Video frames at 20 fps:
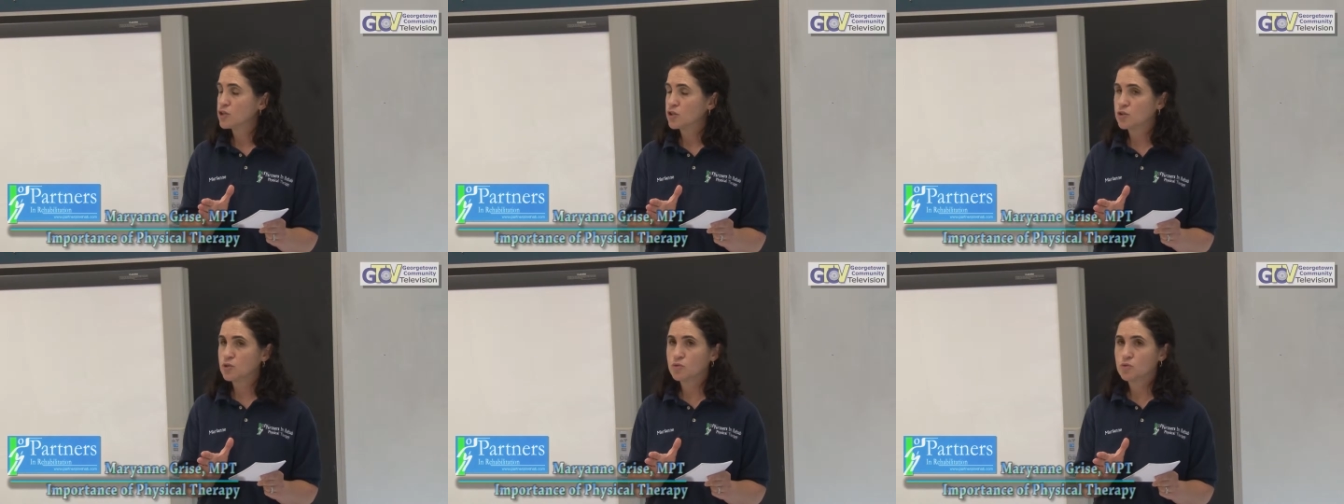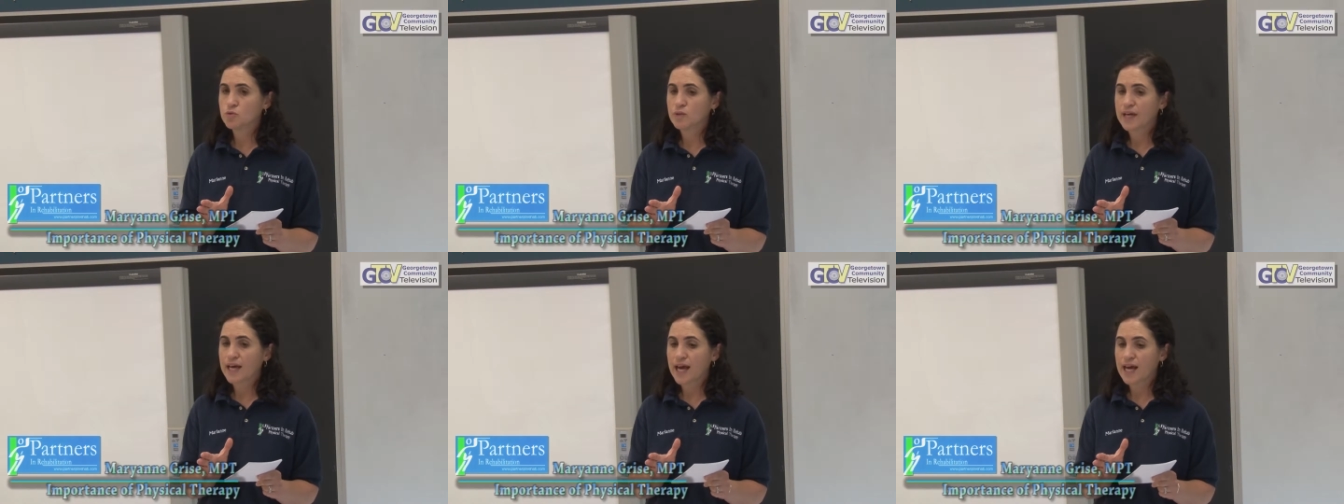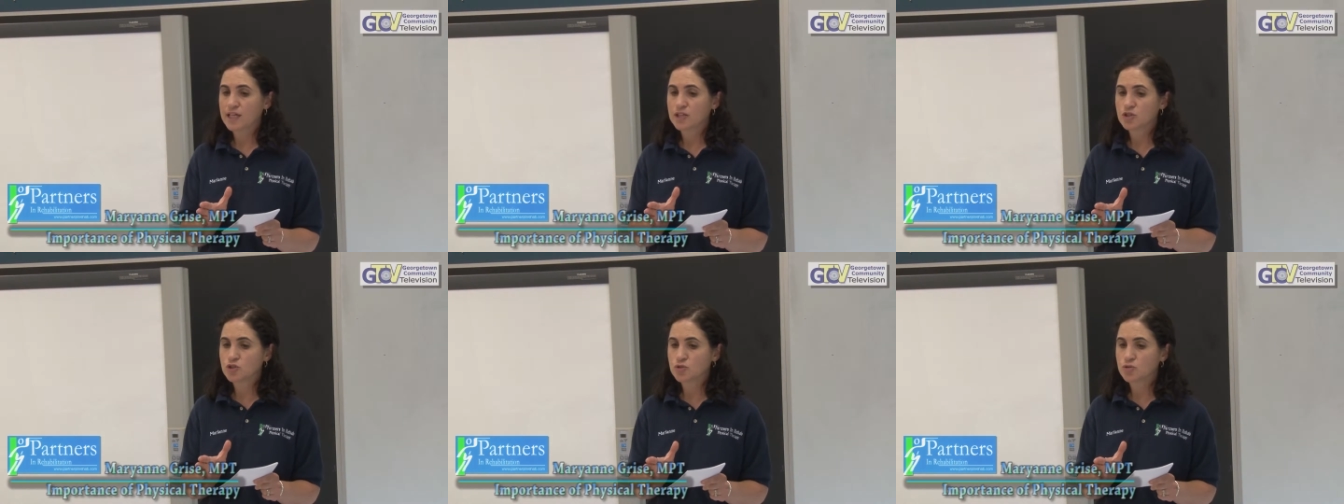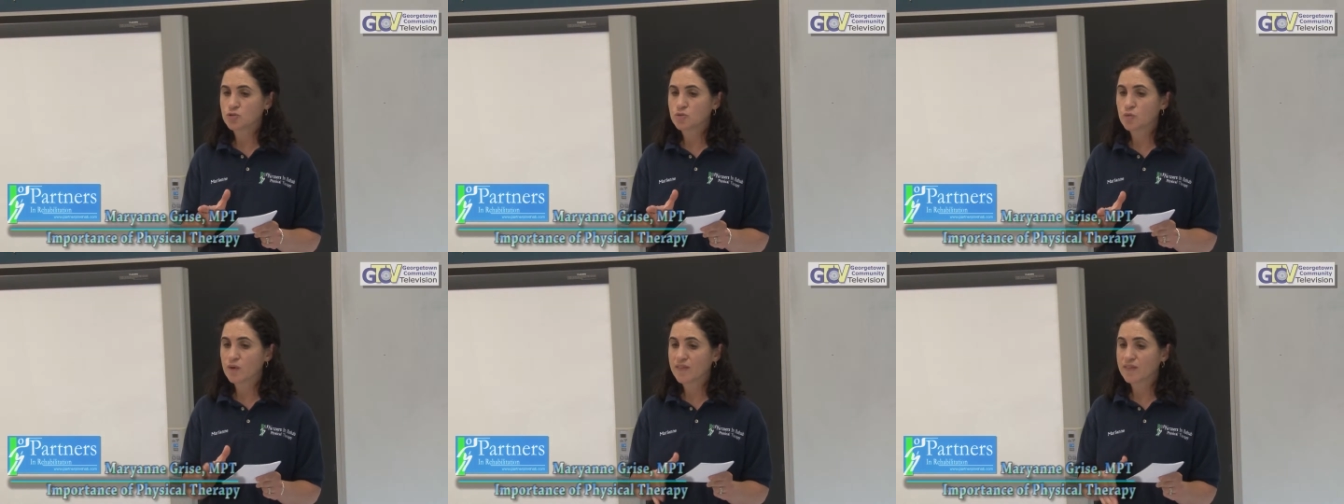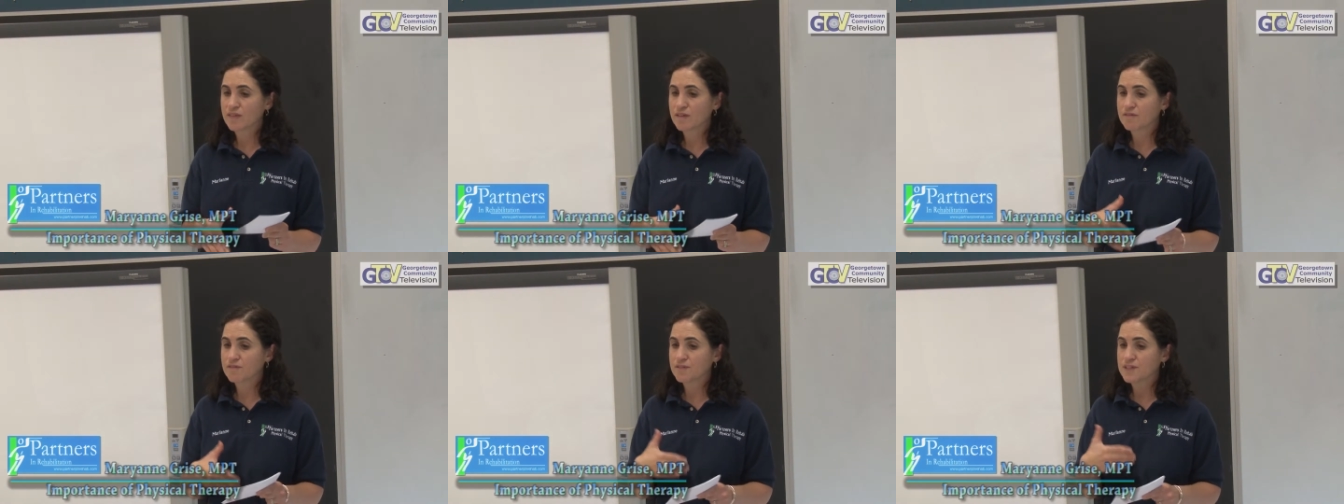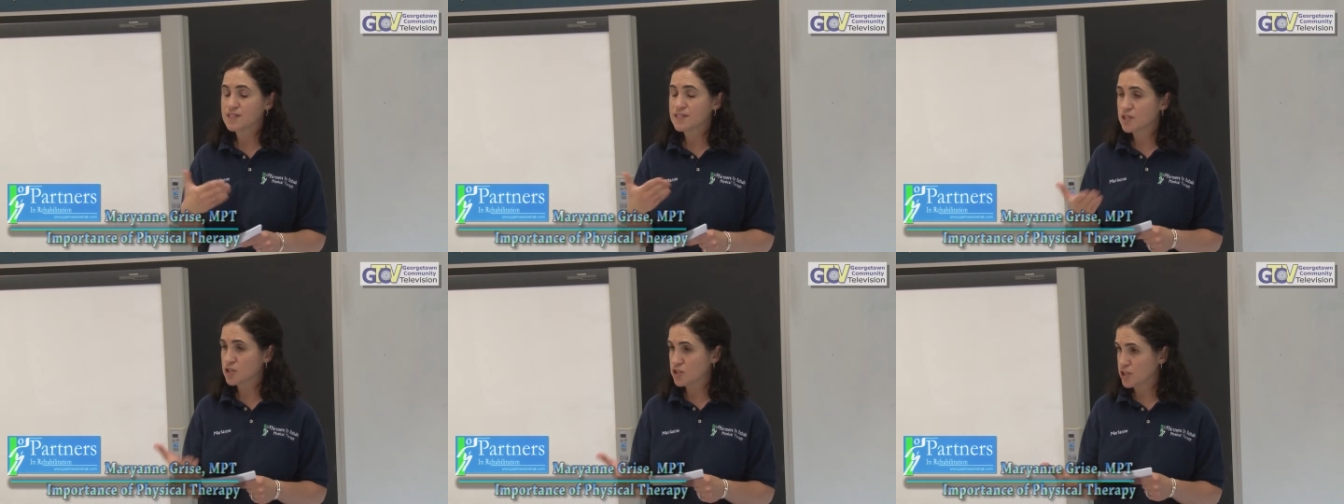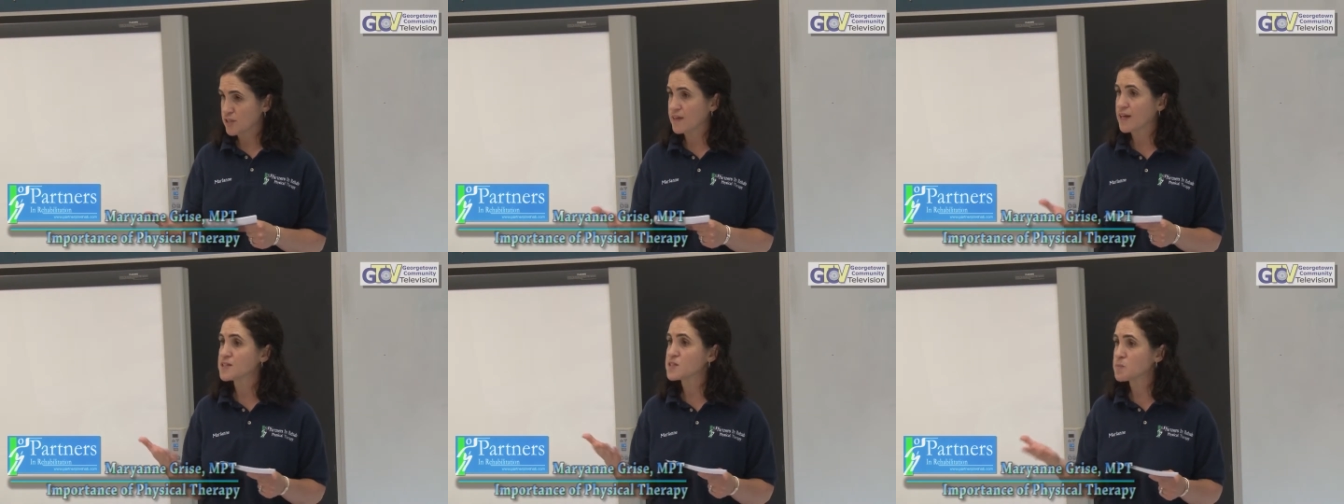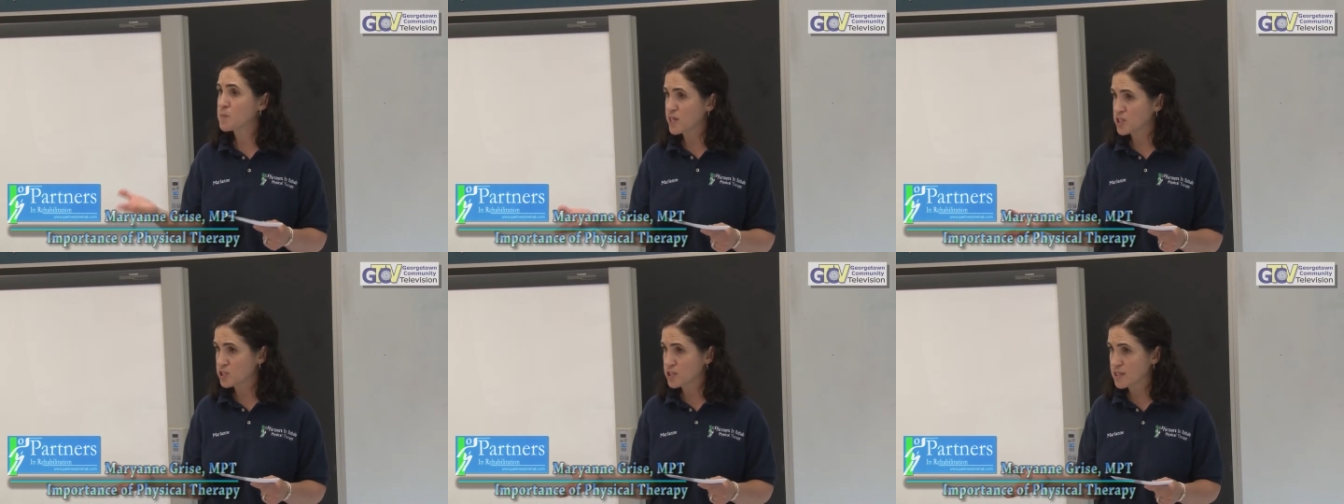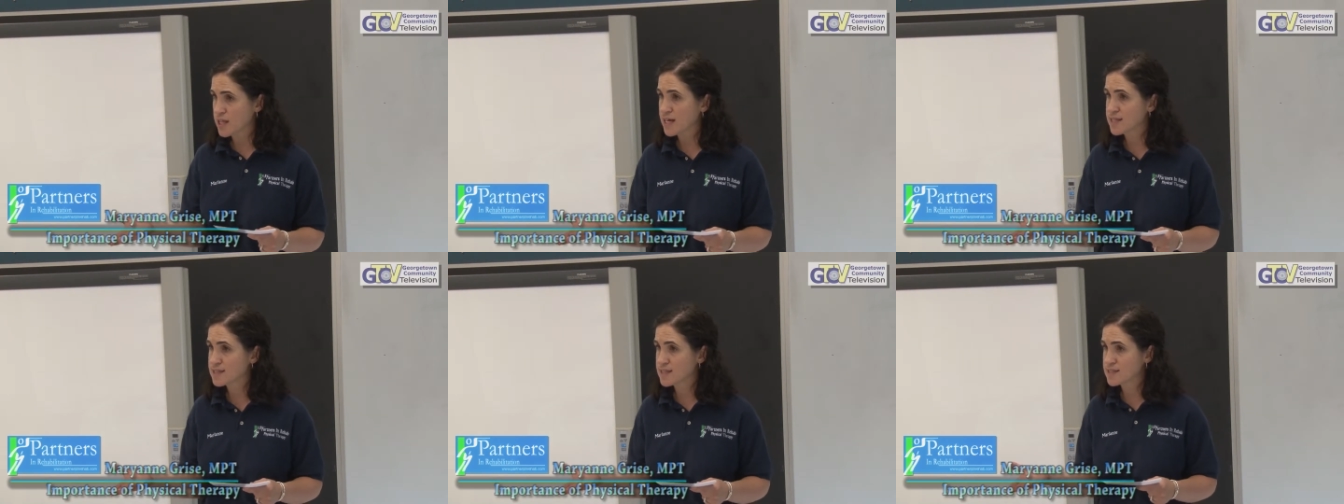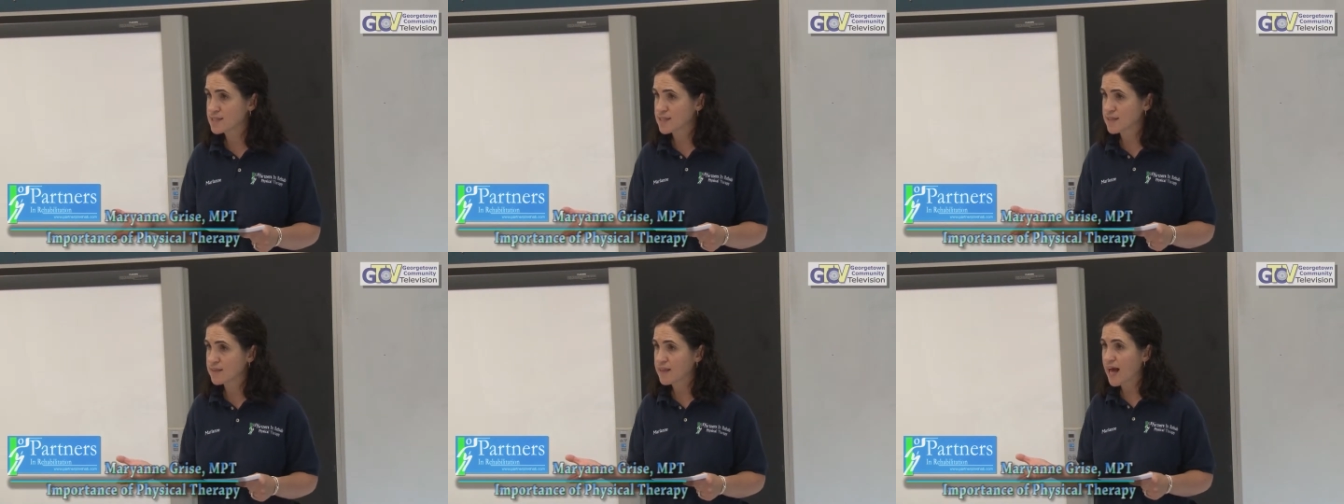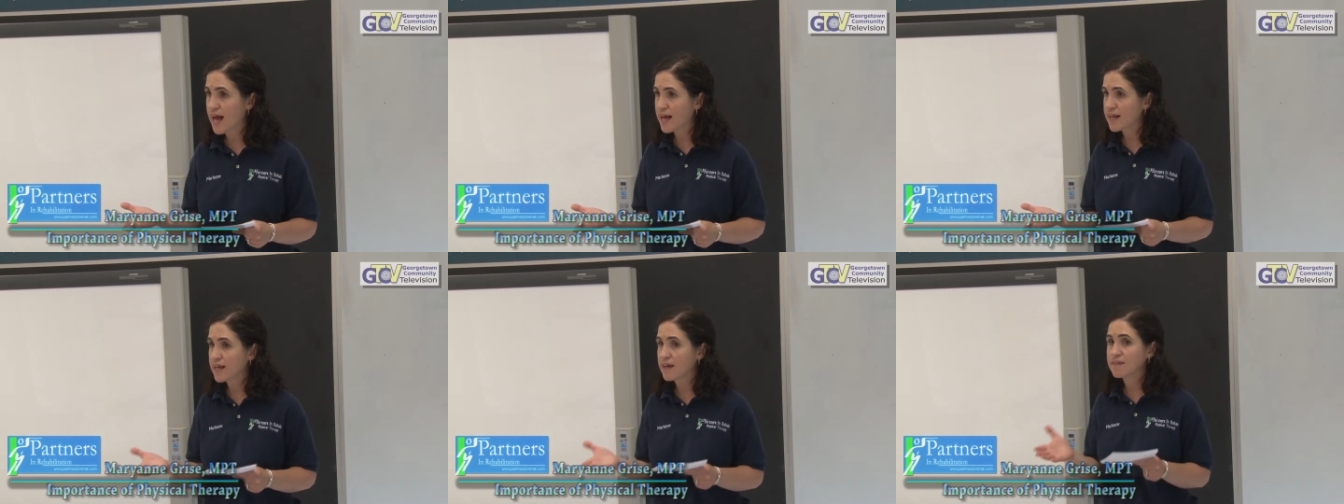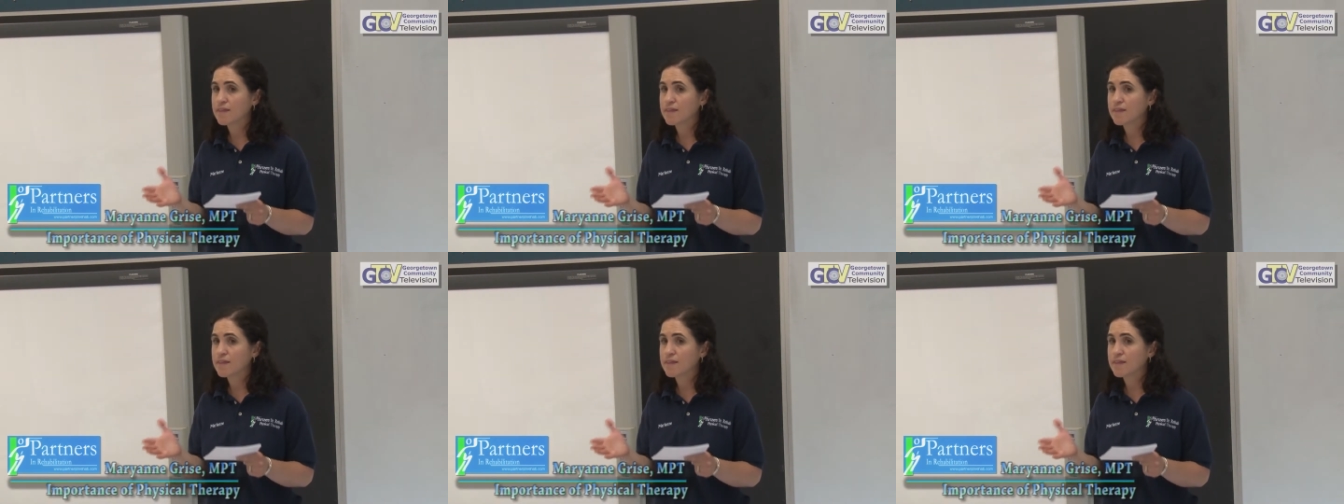you can do with the physician that specializes in that.